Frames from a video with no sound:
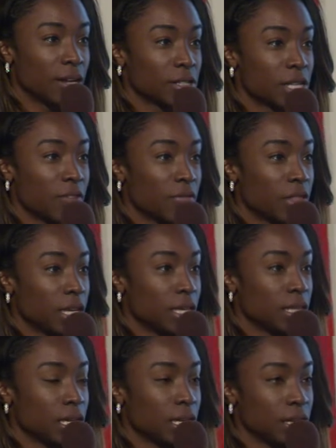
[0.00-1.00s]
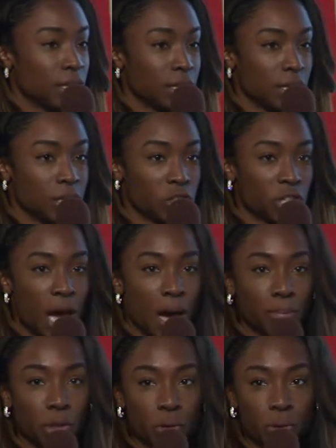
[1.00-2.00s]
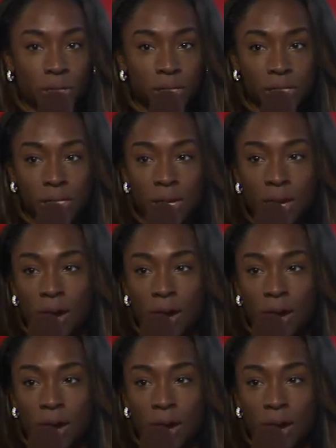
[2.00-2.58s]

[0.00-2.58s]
of stuff, the shop doors